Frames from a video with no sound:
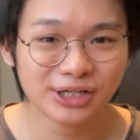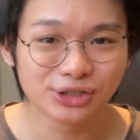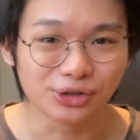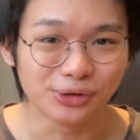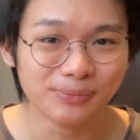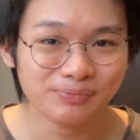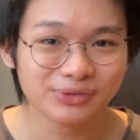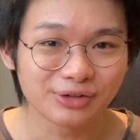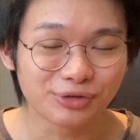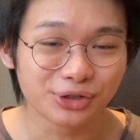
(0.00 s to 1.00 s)
So
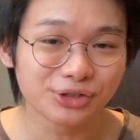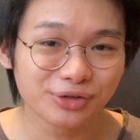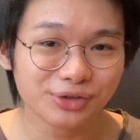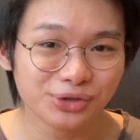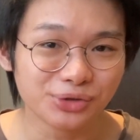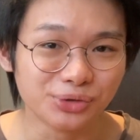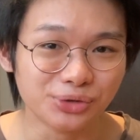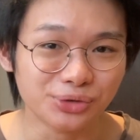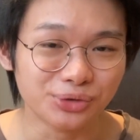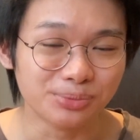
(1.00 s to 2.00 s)
for those of you
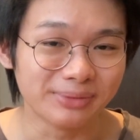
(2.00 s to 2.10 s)
who